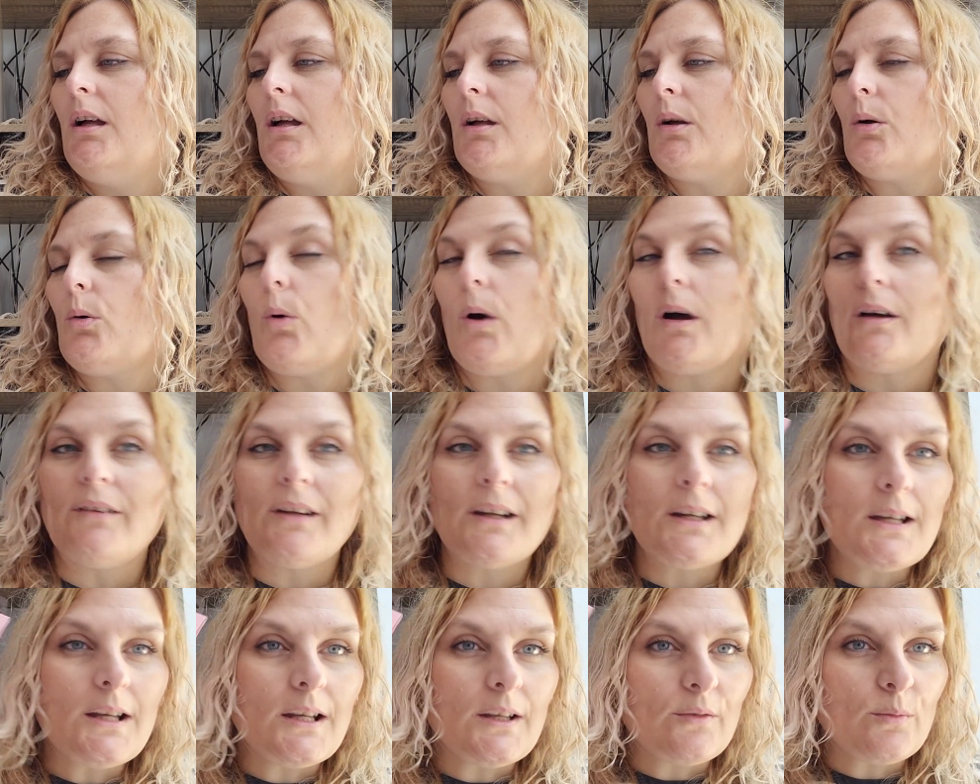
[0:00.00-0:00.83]
quite
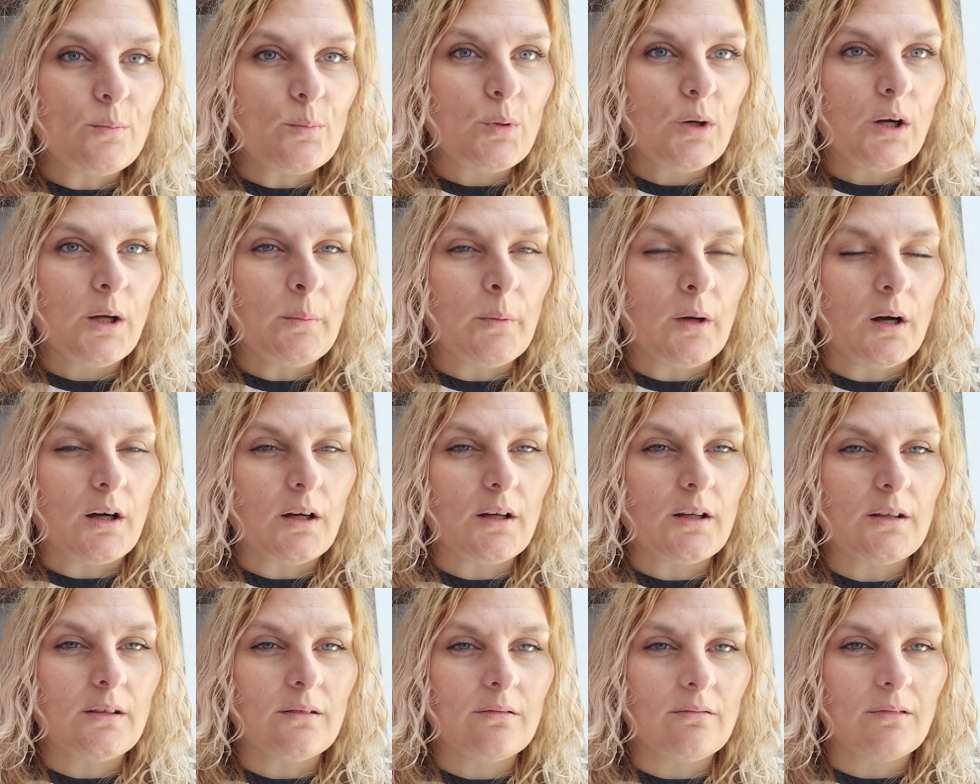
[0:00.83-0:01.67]
regularly from Primark,
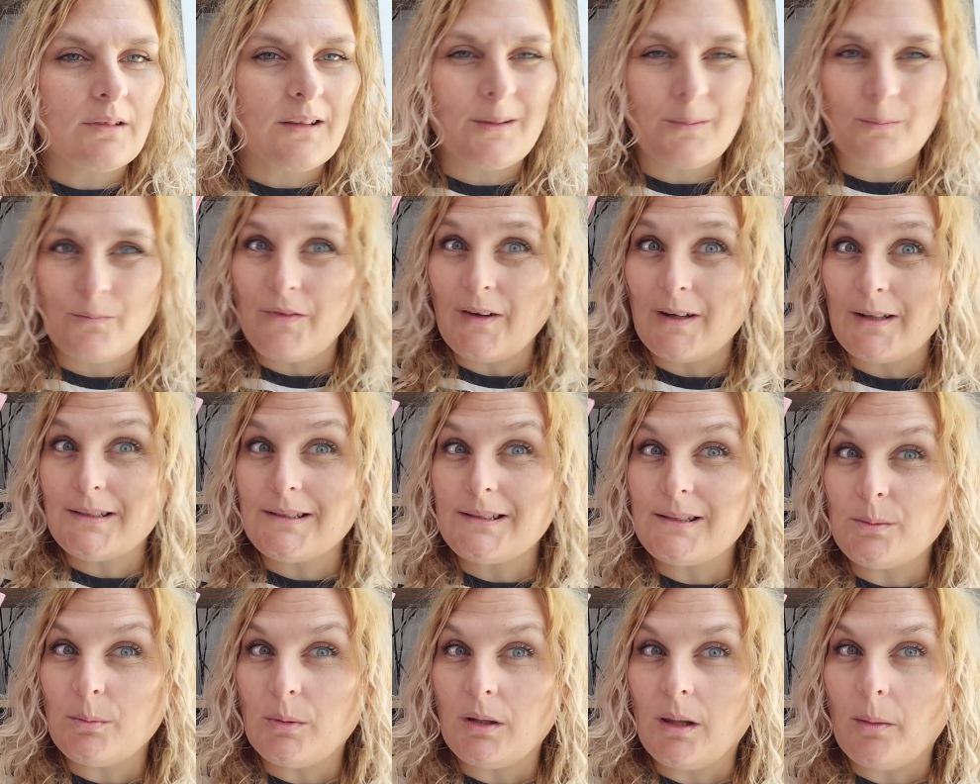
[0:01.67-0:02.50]
and they're very
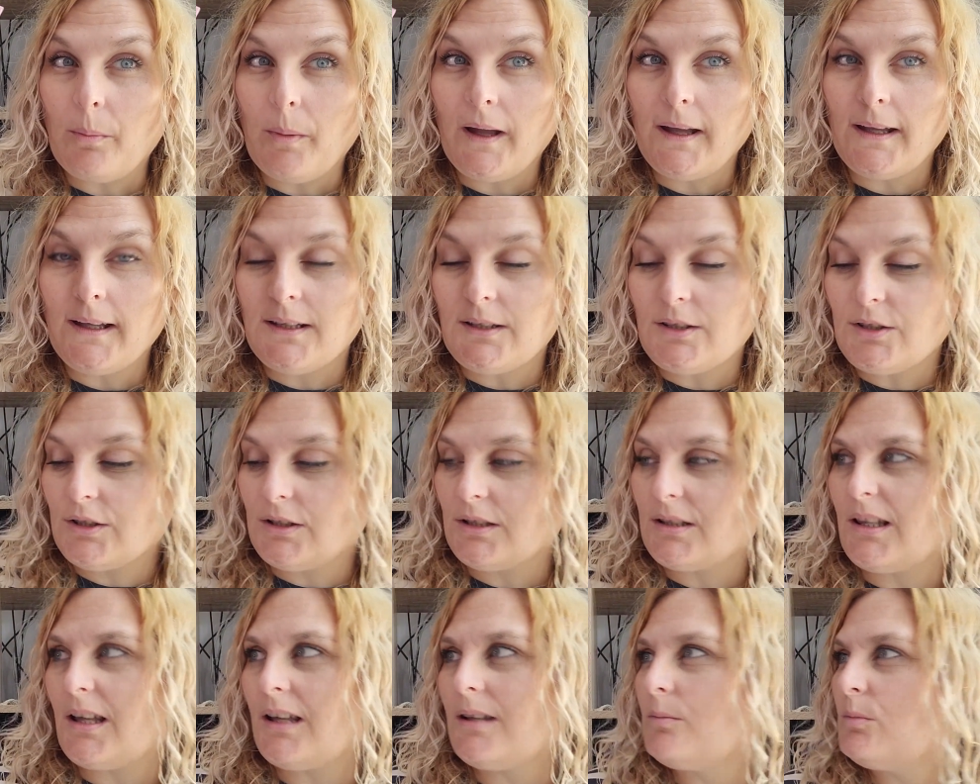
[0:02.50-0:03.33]
similar package to
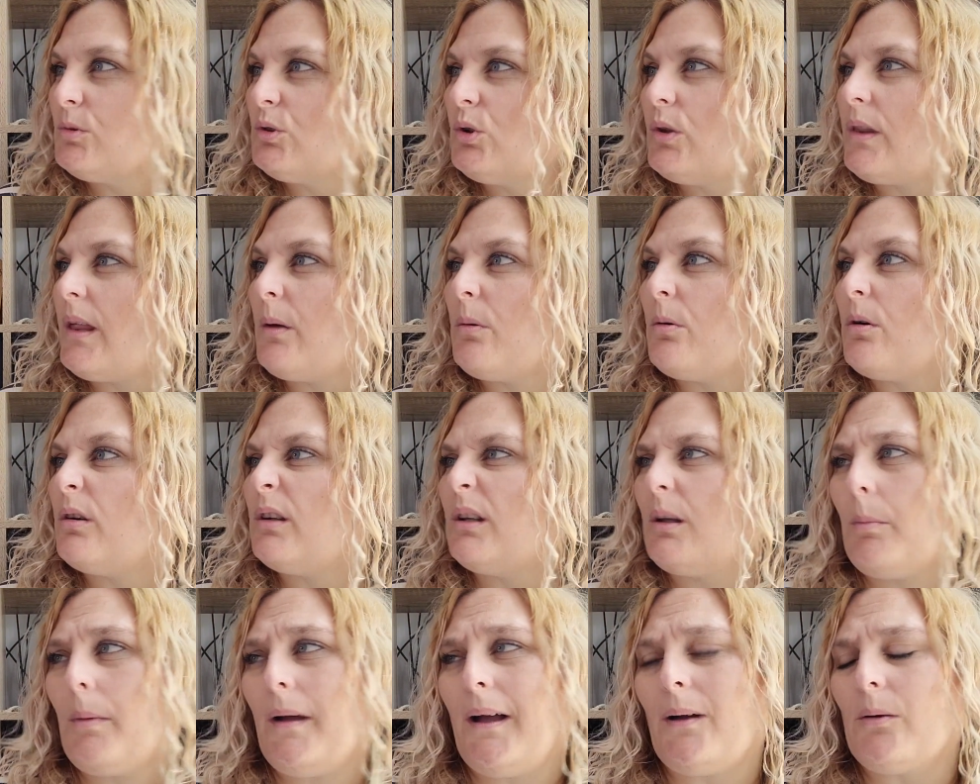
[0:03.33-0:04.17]
that. I'm sure they were only
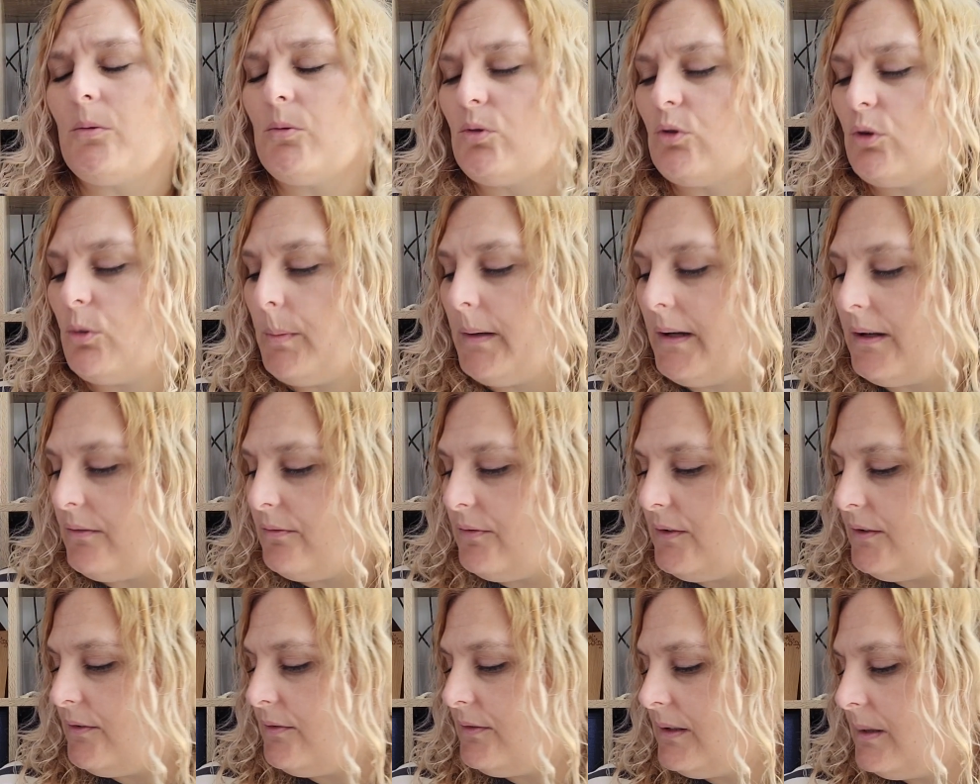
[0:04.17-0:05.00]
£1 or
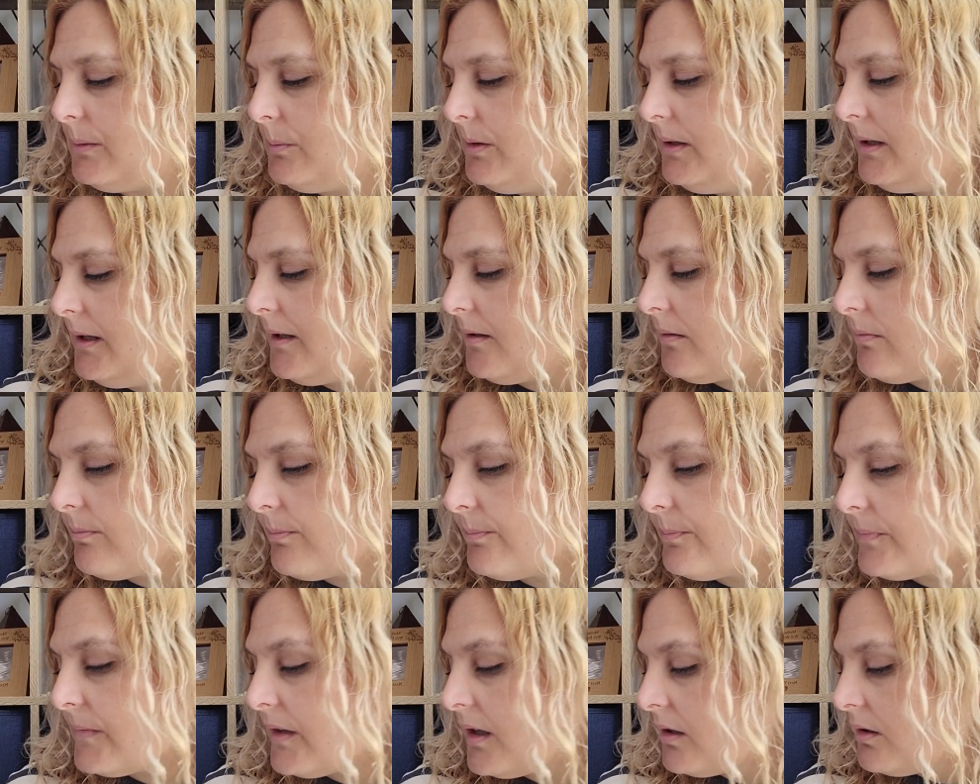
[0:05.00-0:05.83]
£1.50, but yeah,
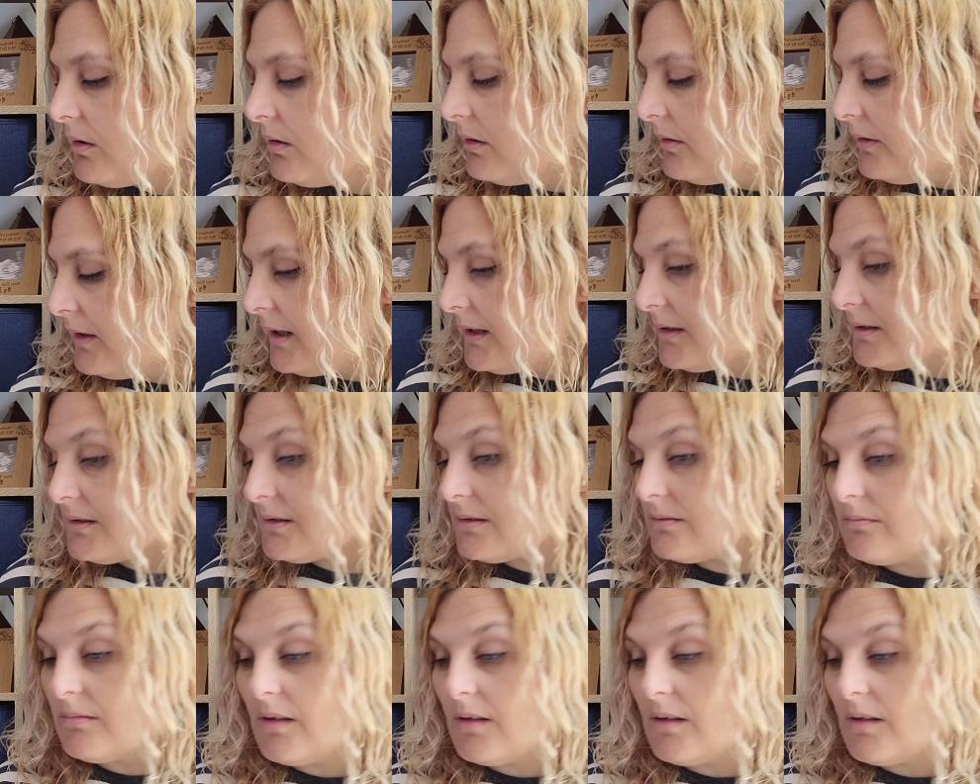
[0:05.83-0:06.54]
I got that.